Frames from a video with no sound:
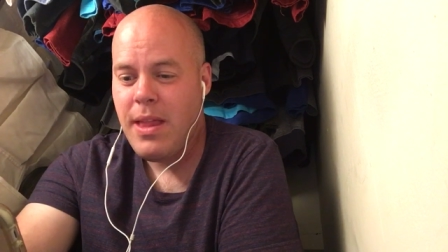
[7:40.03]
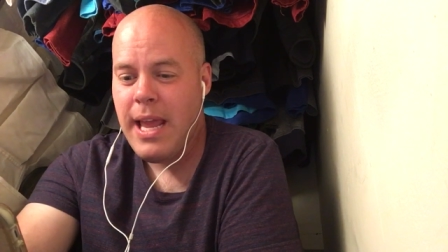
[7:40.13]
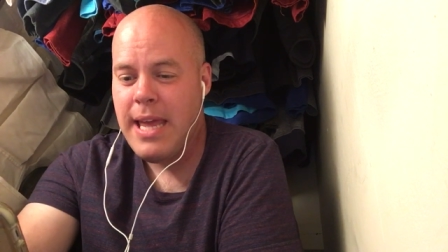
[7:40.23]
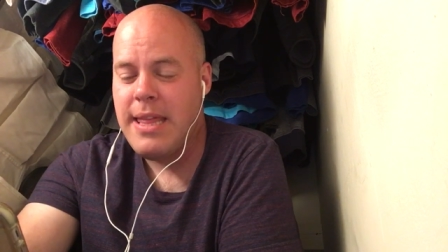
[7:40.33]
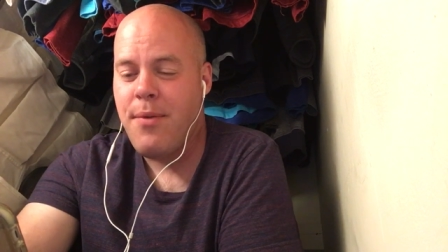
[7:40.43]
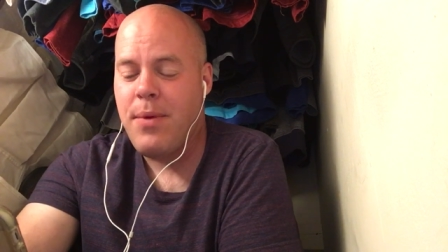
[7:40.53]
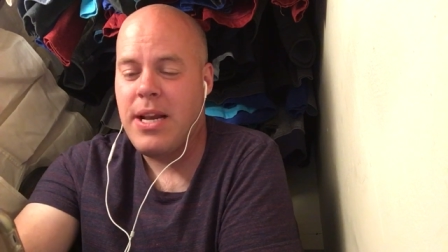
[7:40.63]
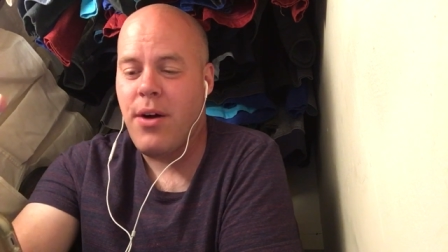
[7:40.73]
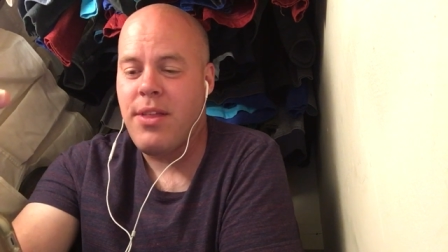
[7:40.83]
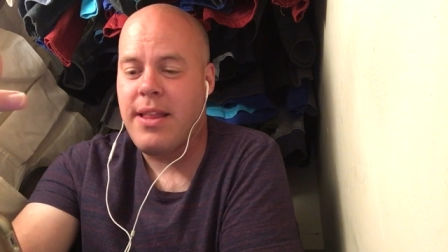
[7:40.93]
And then we
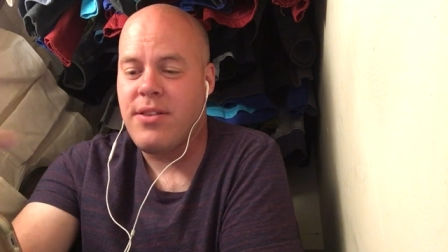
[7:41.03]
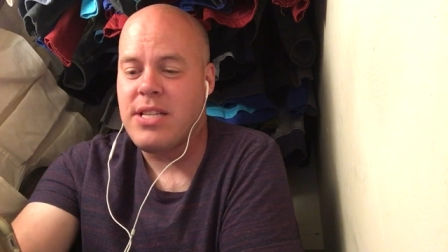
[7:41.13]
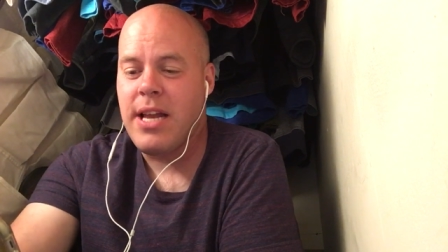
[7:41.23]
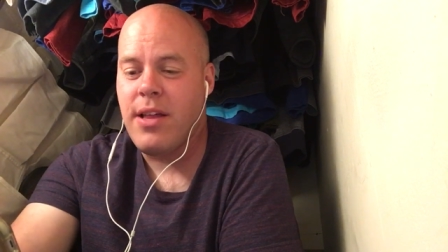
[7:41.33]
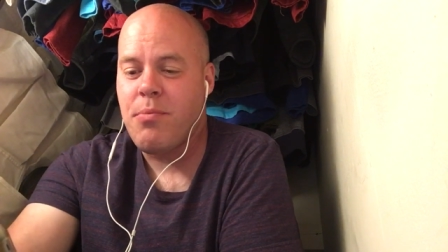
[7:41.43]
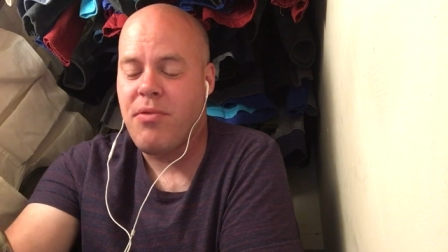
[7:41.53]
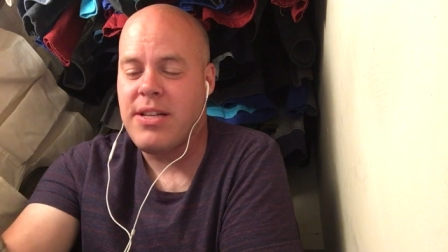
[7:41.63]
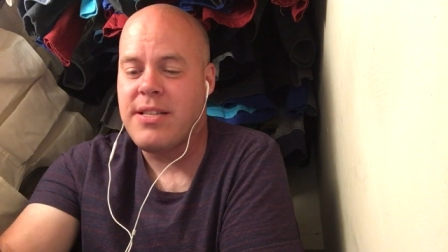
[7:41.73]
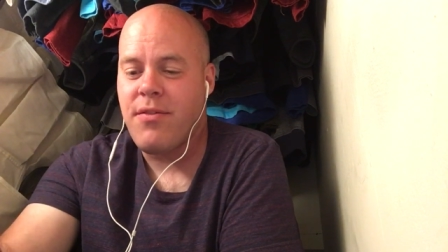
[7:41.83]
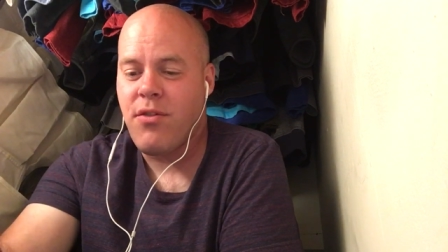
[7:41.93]
know that there's another
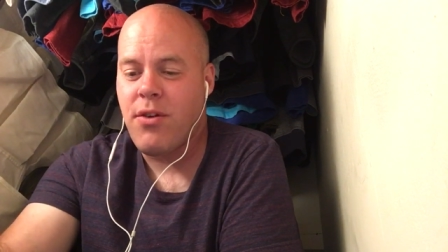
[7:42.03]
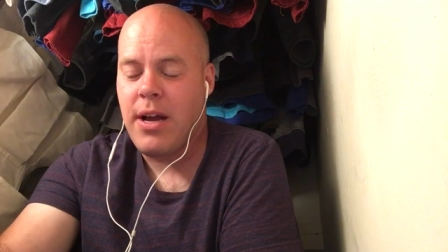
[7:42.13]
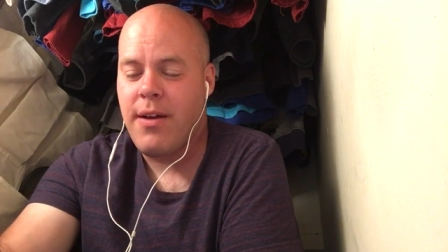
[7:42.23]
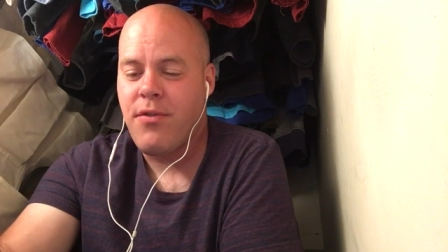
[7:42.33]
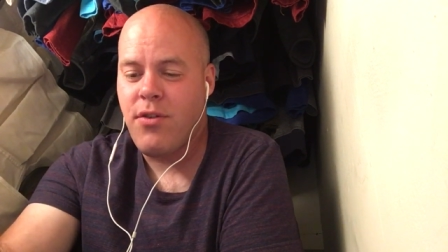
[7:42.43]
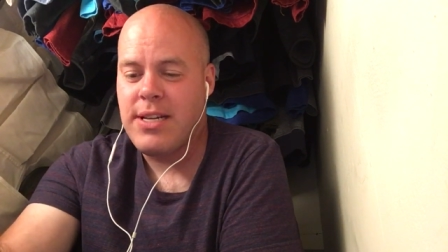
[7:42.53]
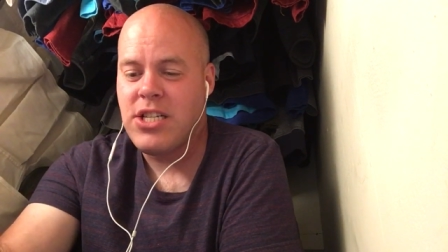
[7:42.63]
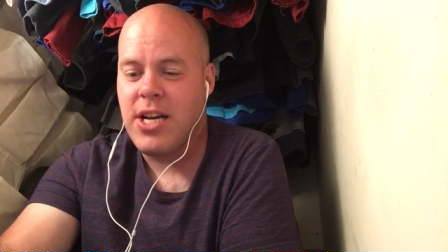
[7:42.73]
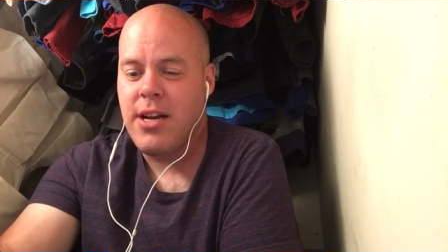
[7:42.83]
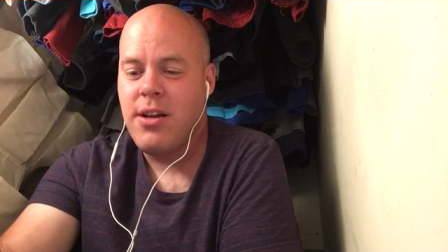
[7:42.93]
prince of, of
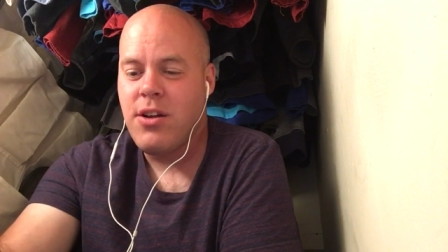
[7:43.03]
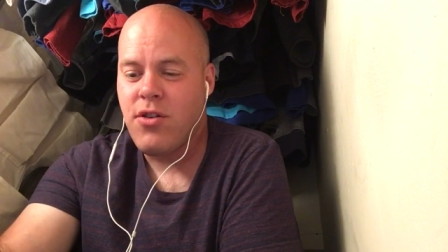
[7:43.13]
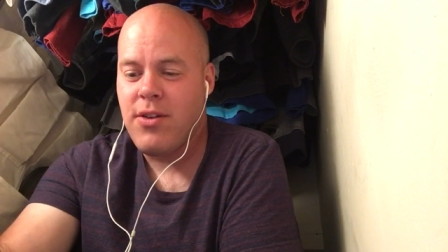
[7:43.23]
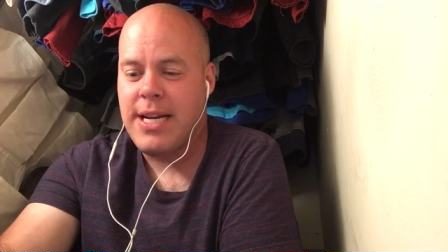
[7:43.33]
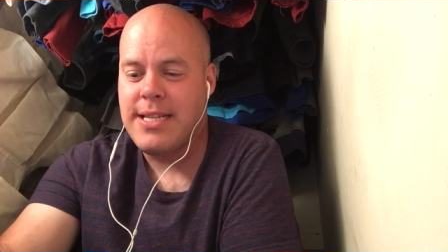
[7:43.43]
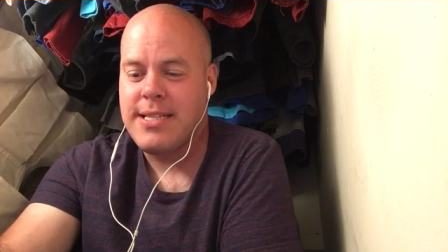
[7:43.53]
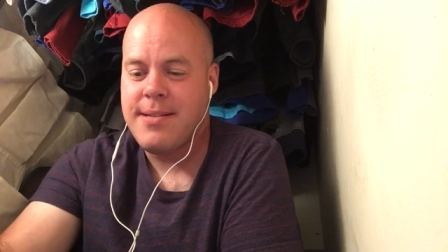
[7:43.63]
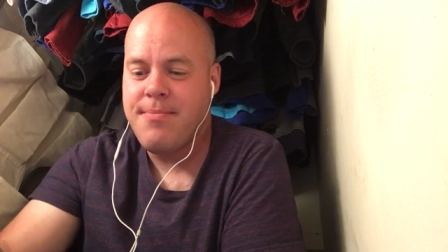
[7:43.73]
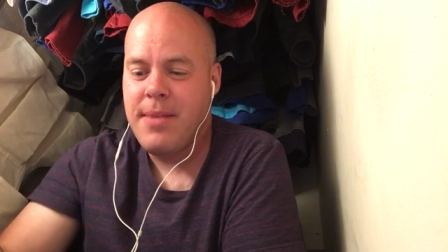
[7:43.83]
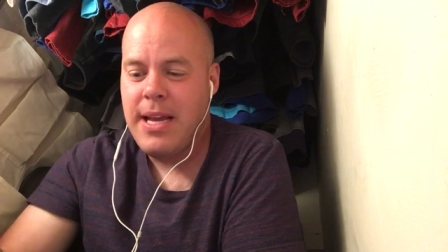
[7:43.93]
Grecia, Greece.
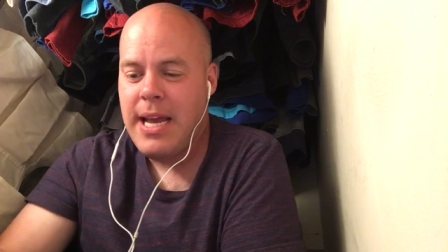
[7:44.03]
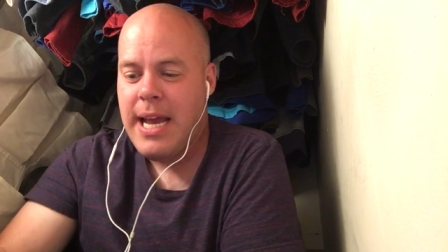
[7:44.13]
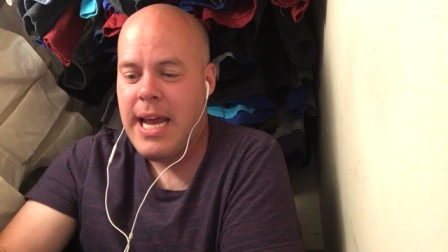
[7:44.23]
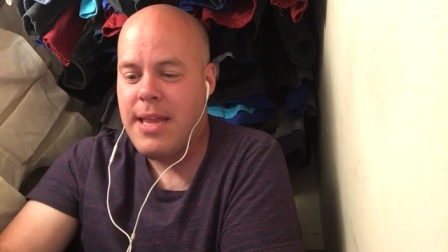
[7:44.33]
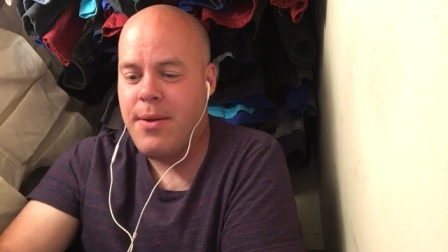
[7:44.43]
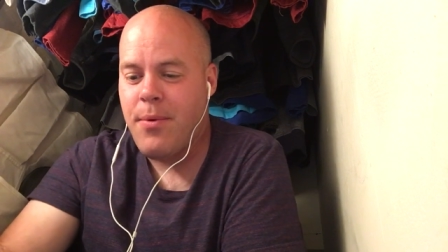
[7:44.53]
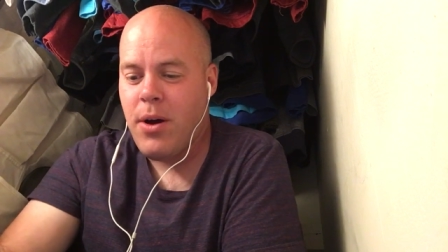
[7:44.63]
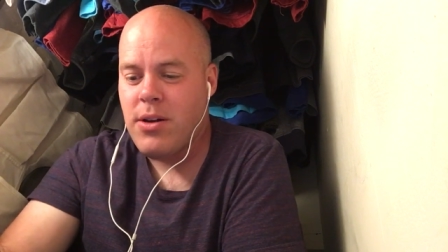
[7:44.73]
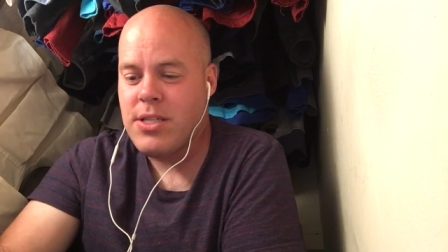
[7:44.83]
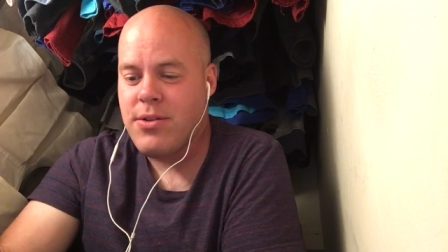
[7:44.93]
And then we
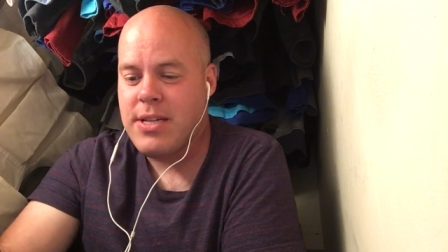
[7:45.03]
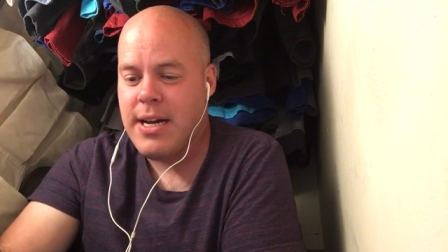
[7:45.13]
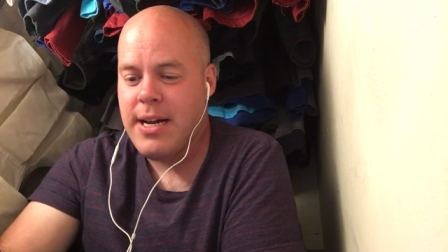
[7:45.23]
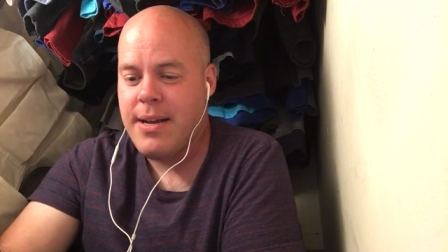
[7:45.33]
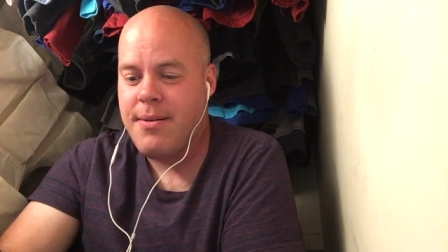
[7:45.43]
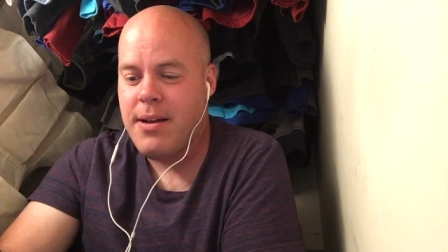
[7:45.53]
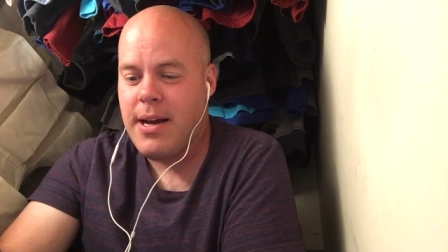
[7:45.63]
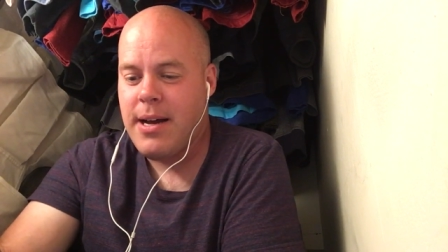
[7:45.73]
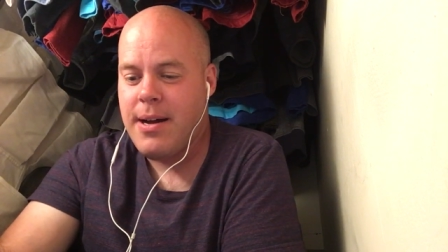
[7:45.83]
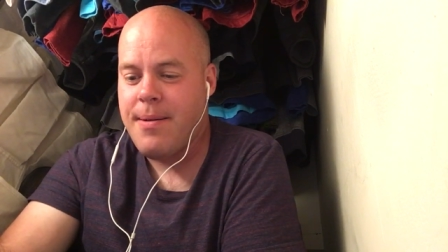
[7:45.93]
also tie,
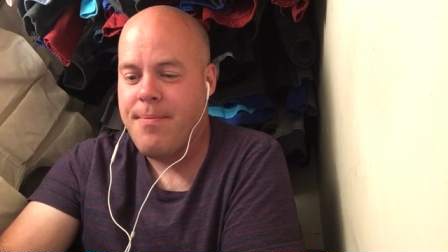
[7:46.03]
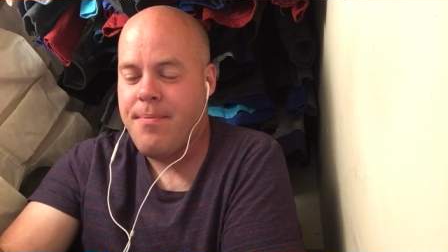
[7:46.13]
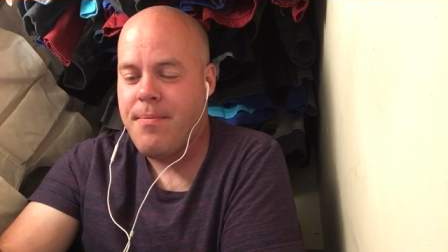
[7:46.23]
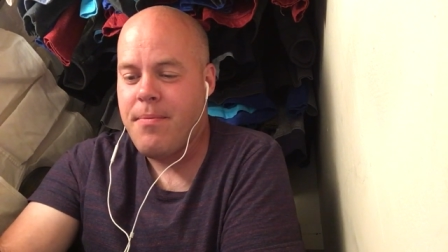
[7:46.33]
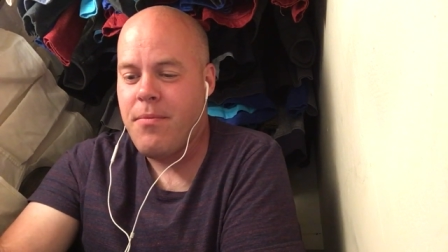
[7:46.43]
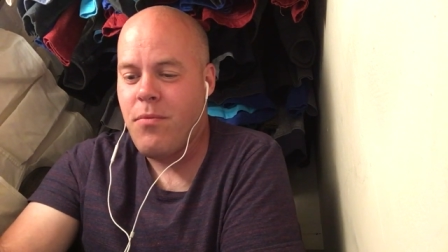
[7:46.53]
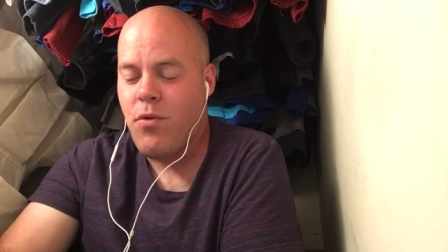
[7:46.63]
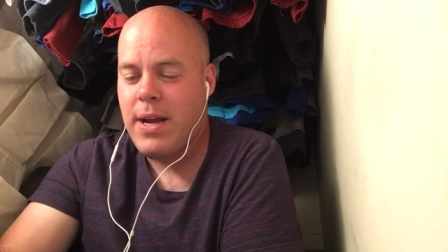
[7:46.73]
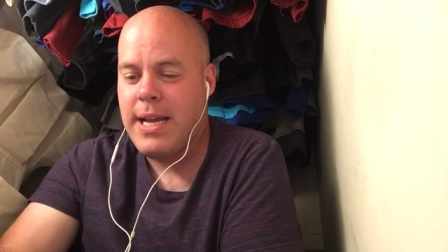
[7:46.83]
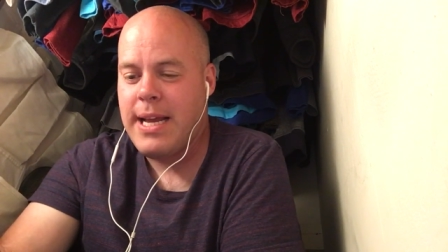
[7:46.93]
um,
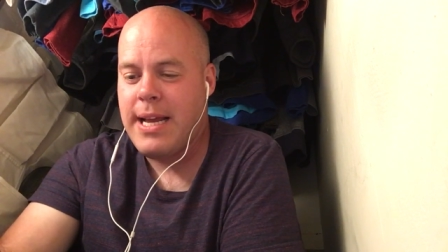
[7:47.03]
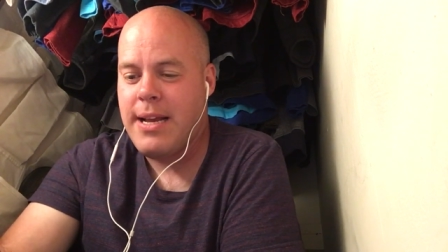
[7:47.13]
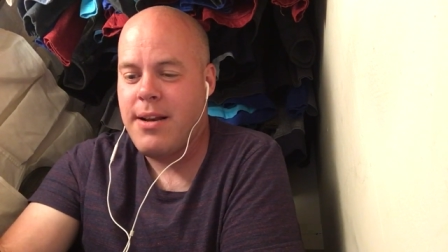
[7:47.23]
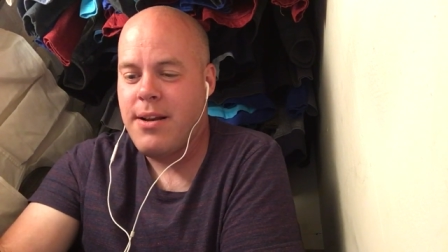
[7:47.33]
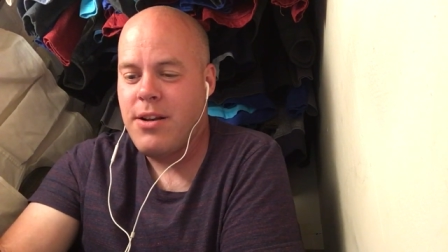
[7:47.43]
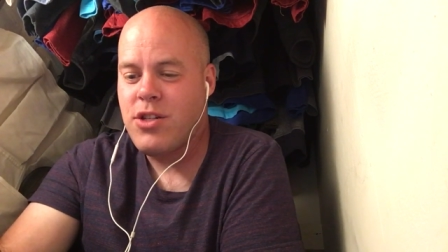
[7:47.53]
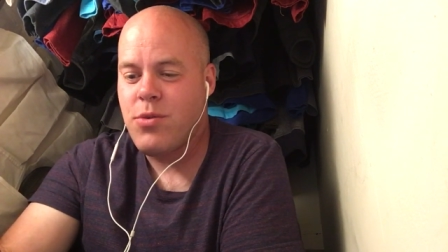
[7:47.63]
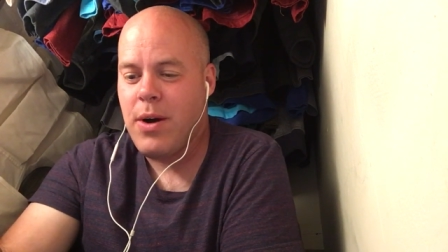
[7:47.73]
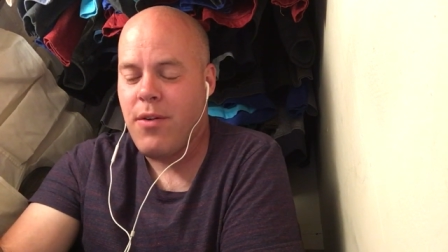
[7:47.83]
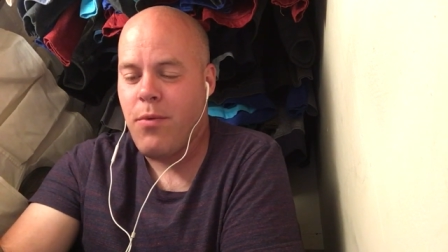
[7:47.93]
read in
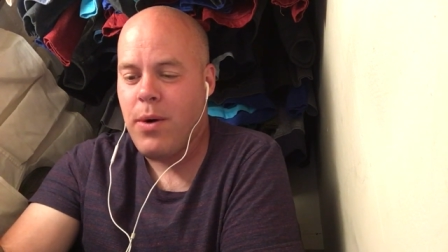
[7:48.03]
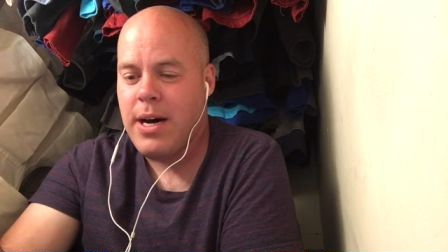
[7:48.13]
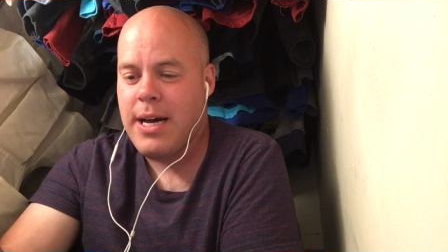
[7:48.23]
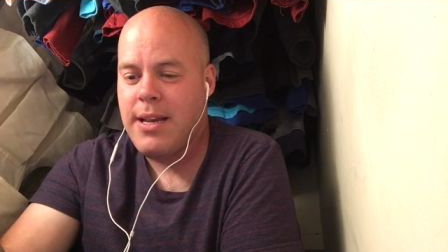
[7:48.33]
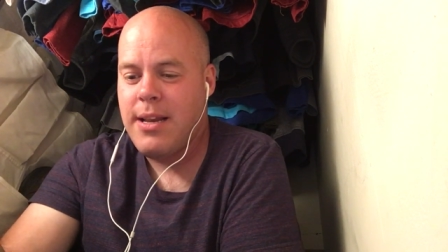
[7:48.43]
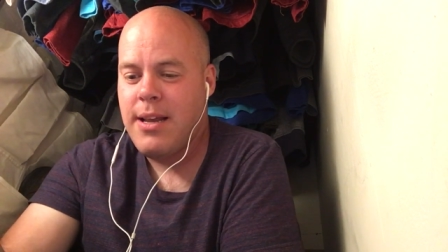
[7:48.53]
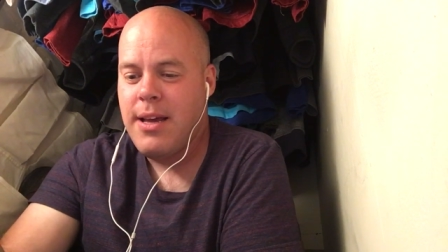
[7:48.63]
12.1